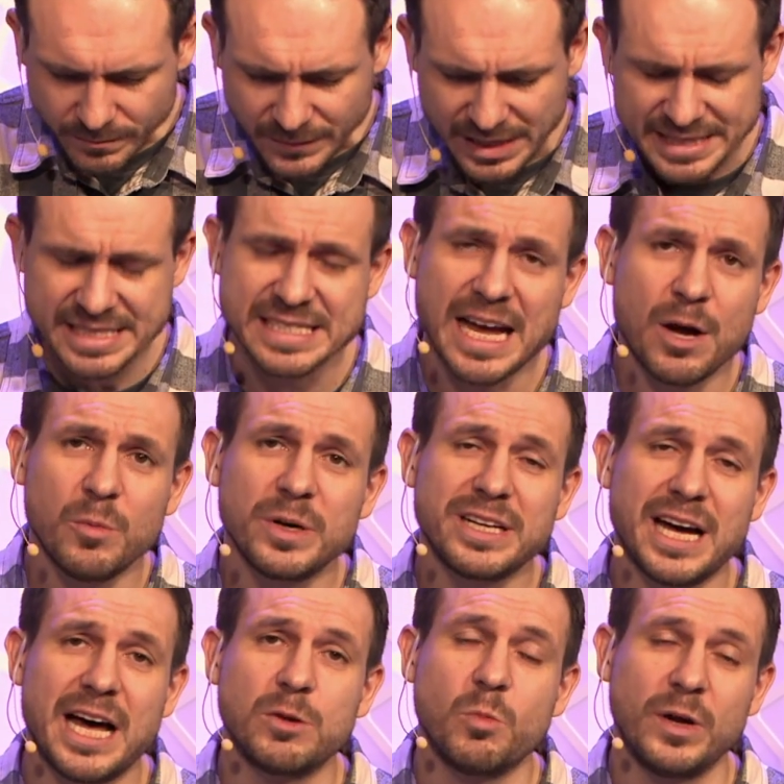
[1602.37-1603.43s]
It's not what
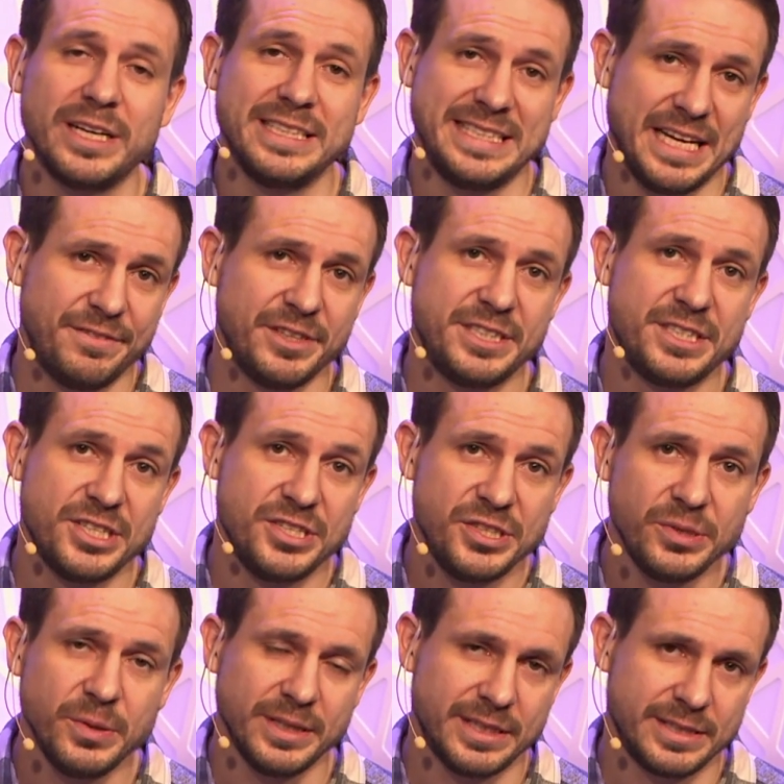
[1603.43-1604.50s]
God wanted David to
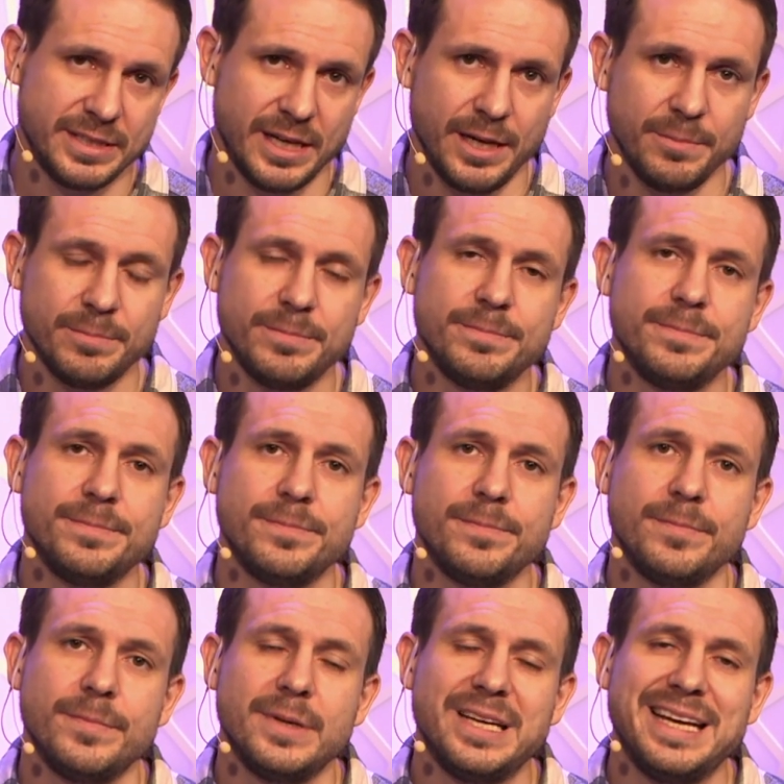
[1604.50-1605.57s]
do at the time.
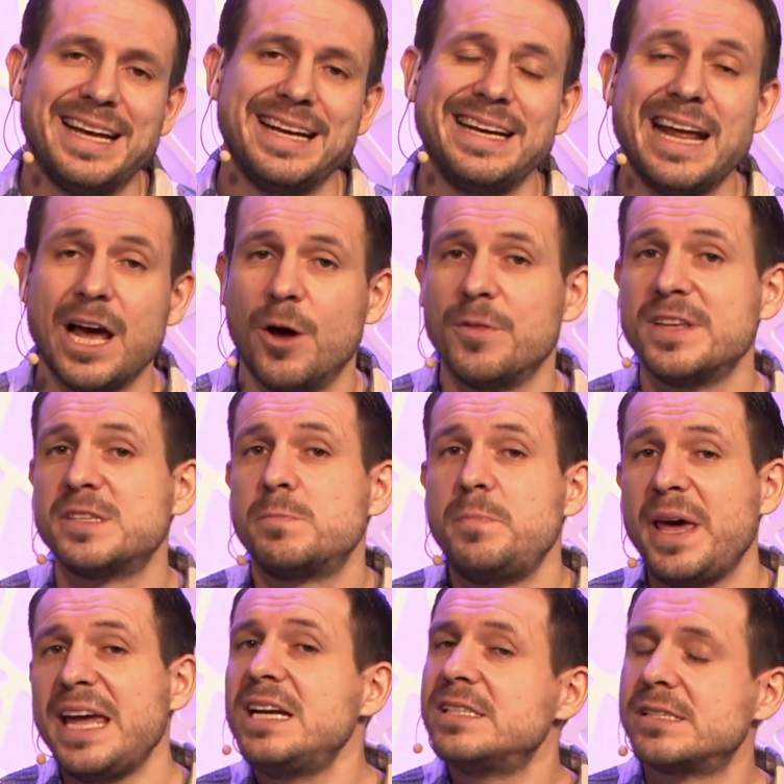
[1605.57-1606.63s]
Now, this
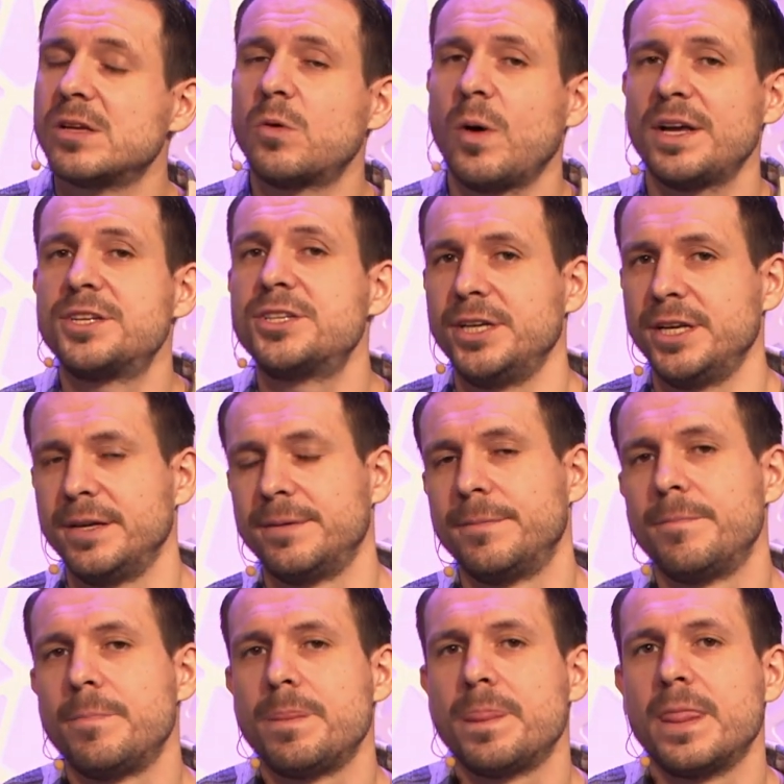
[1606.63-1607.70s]
begs the question,
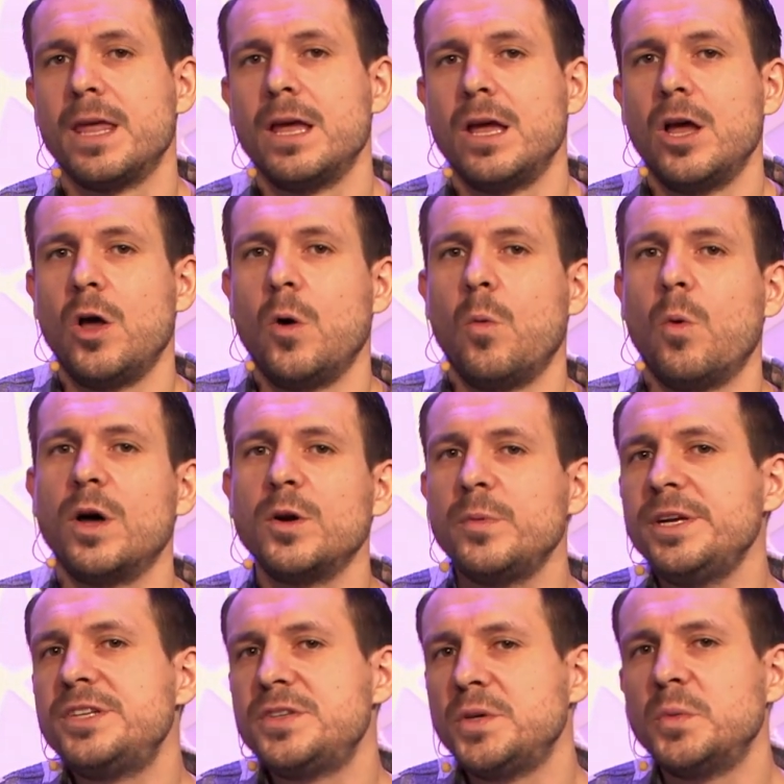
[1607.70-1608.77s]
what do
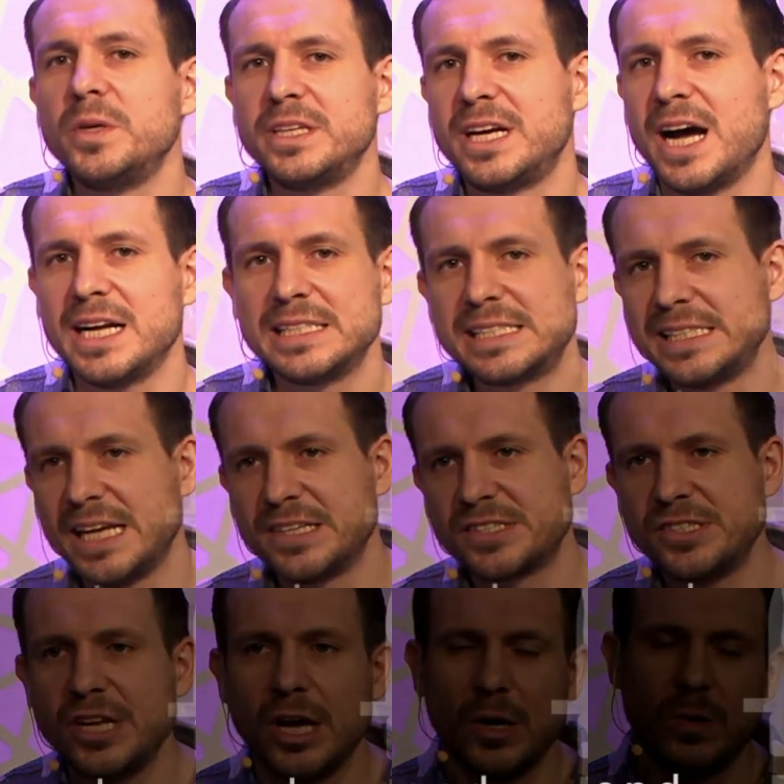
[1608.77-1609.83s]
we do when God says
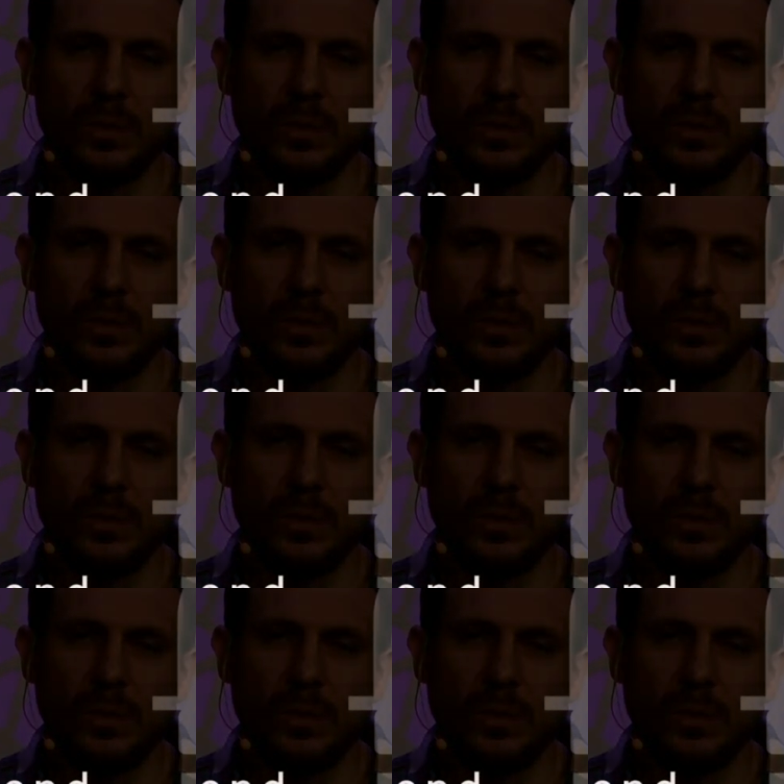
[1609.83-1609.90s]
no?